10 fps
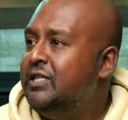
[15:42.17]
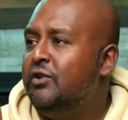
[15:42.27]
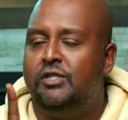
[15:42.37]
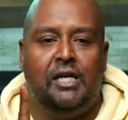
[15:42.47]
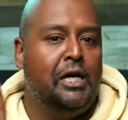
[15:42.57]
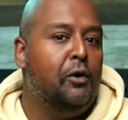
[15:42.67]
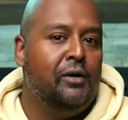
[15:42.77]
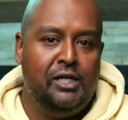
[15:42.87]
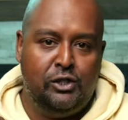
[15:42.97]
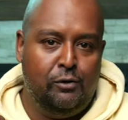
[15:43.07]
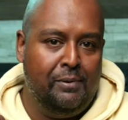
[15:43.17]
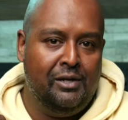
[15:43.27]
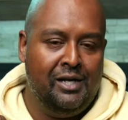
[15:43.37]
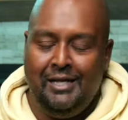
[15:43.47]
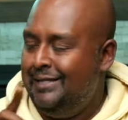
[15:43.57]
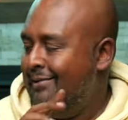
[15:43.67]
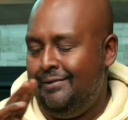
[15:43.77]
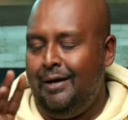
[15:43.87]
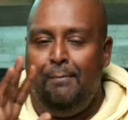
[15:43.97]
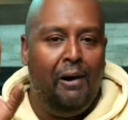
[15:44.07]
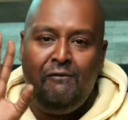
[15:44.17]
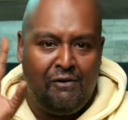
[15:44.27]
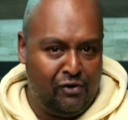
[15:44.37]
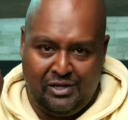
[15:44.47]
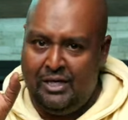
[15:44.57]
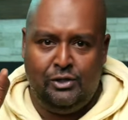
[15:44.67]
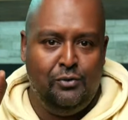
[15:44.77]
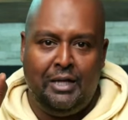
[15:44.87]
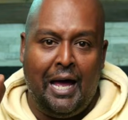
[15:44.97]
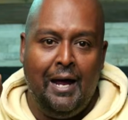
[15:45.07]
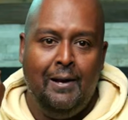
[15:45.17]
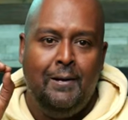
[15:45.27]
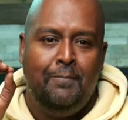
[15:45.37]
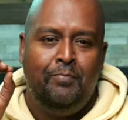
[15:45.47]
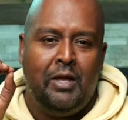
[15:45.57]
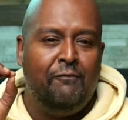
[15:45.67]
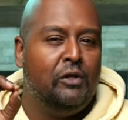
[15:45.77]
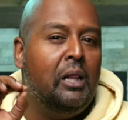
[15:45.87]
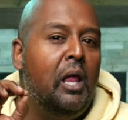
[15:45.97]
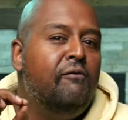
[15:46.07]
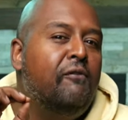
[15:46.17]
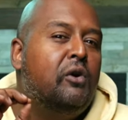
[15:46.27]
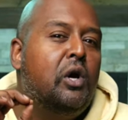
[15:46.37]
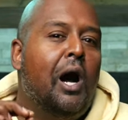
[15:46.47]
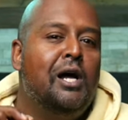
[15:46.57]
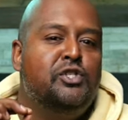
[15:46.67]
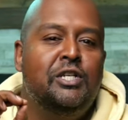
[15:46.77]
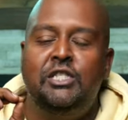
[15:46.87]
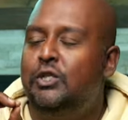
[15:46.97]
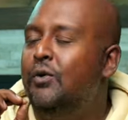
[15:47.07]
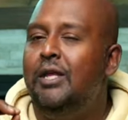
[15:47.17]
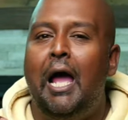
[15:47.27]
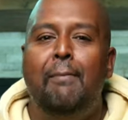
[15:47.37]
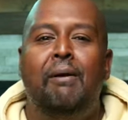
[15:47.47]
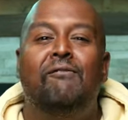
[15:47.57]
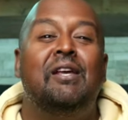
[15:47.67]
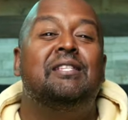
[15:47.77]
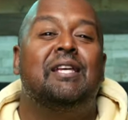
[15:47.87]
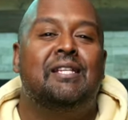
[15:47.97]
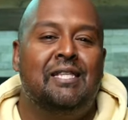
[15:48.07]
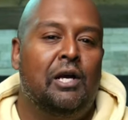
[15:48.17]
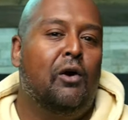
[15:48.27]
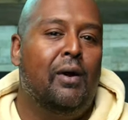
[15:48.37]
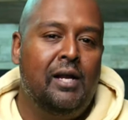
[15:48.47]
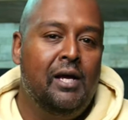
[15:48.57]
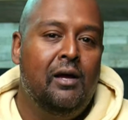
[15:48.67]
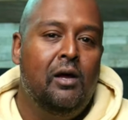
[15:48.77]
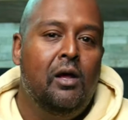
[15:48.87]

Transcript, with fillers: fix your security stupidity. Above everything, do that. And for the love of God, just do the IPv6 thing already.